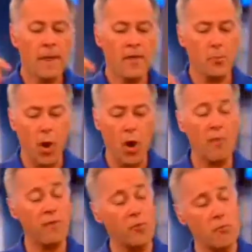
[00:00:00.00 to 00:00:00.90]
The Palm,
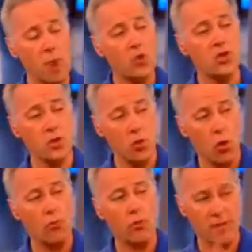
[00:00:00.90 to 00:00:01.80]
for most
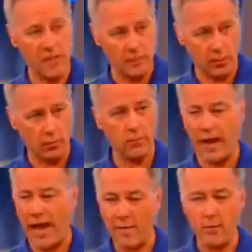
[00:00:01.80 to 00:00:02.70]
normal people, for
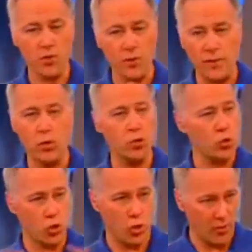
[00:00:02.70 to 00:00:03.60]
average people who do
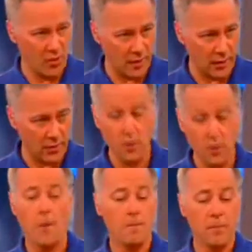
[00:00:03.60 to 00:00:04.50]
normal things,
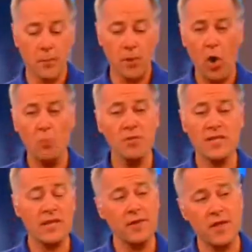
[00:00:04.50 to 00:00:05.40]
the Palm does
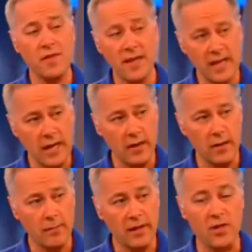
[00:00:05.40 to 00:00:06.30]
everything they need,
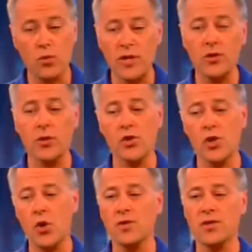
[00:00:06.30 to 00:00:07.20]
because research
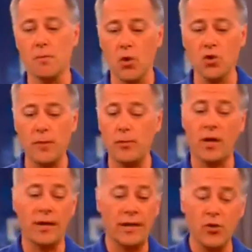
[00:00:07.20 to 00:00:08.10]
shows that most people
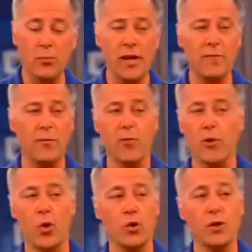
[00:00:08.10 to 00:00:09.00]
on either platform
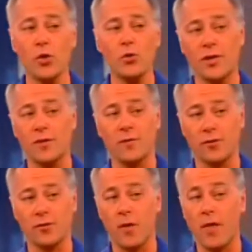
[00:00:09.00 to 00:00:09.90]
are only using it
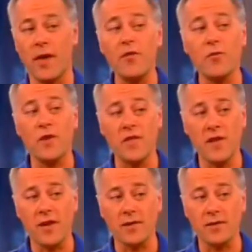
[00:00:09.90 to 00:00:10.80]
for like three
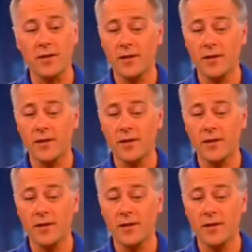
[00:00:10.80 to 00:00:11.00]
things.